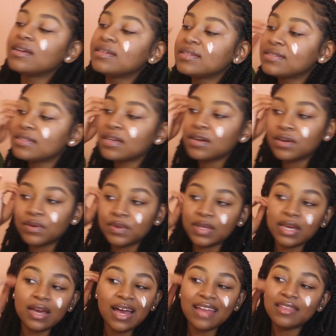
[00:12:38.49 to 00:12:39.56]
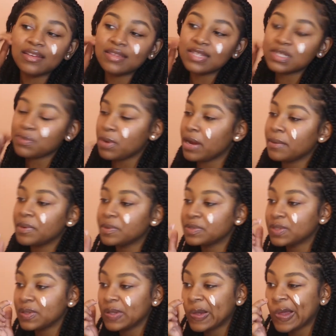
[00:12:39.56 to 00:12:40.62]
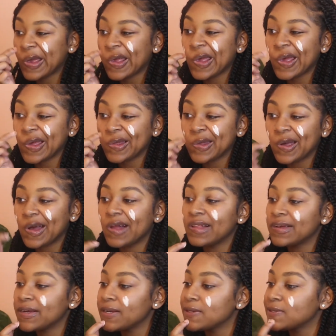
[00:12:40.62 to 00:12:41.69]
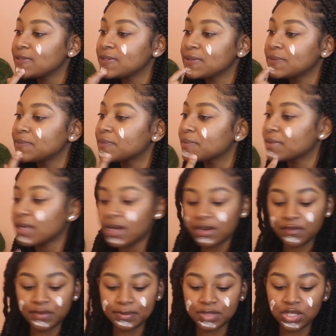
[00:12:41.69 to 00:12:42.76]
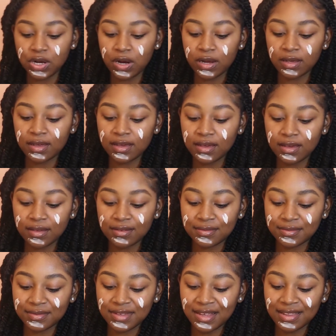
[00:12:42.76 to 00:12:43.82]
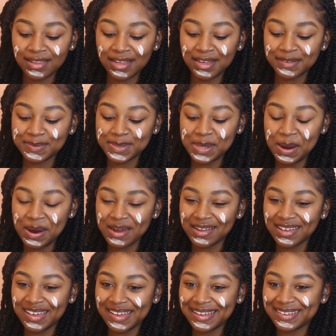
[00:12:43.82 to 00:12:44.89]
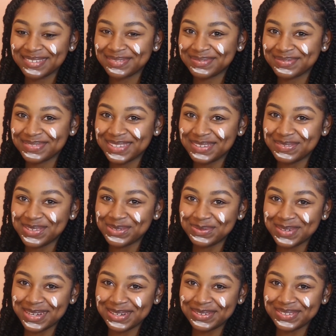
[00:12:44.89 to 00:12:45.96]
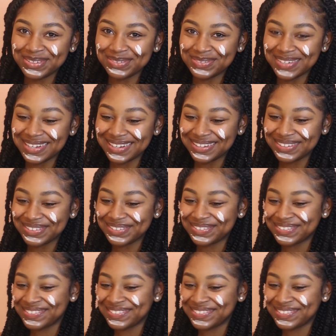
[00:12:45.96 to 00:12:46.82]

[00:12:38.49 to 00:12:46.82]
So yeah, I think this primer was only like $8. Got it from Target. Love Target. If you know, you know.